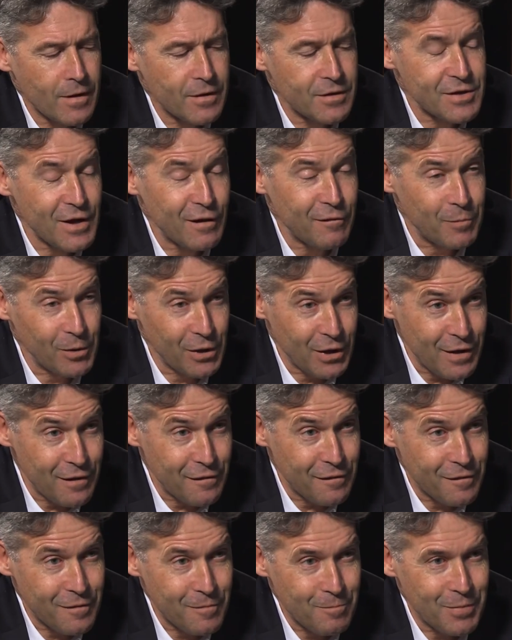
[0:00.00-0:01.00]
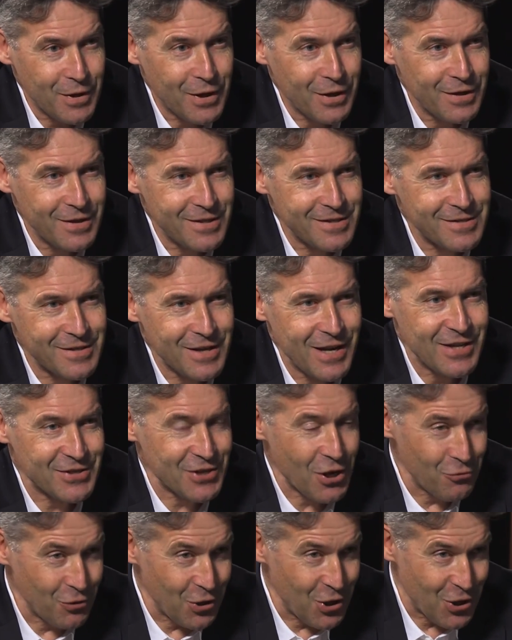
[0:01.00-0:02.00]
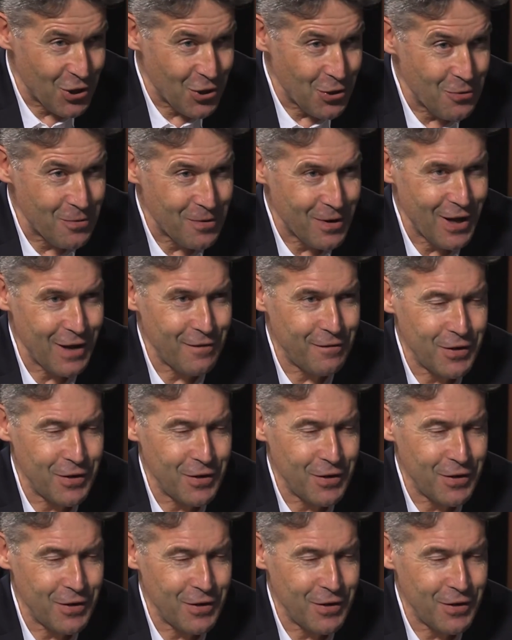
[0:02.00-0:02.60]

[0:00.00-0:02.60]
Self-belief, because it's only you.